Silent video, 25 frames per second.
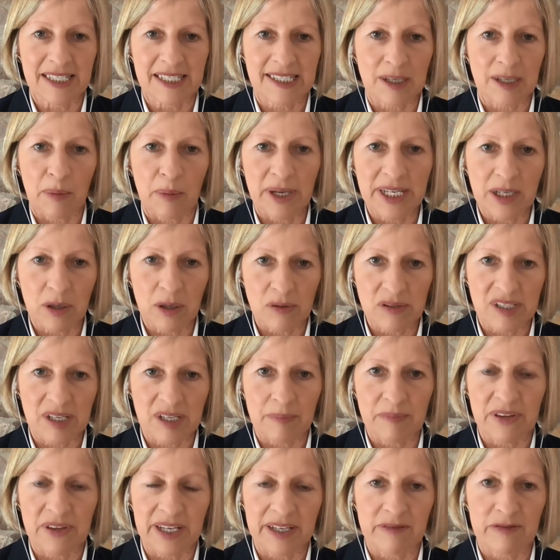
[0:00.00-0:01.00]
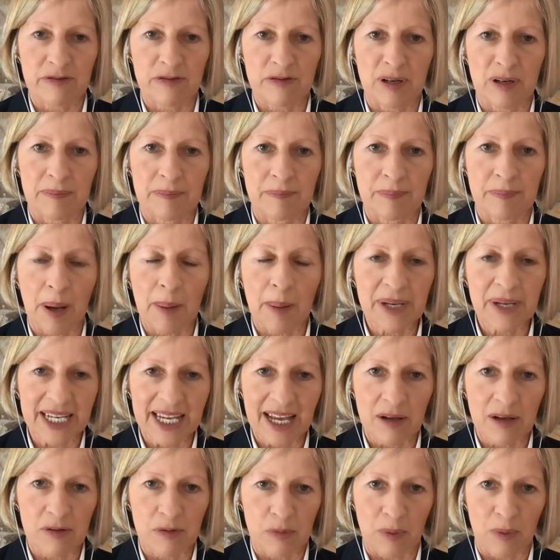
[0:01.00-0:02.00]
So I got something from Public
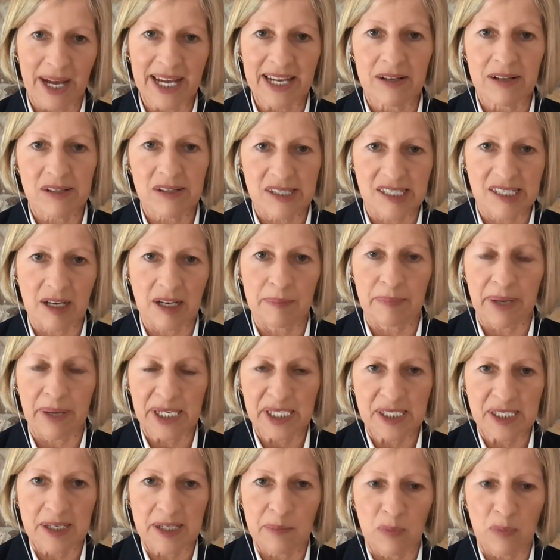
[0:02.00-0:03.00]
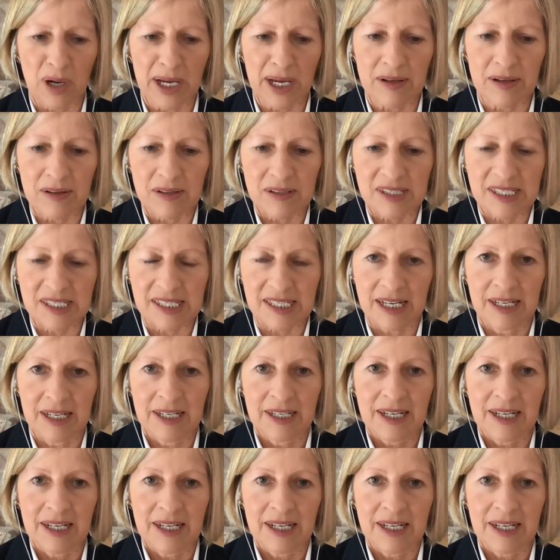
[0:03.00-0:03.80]
Health Wales. I'm based in Wales.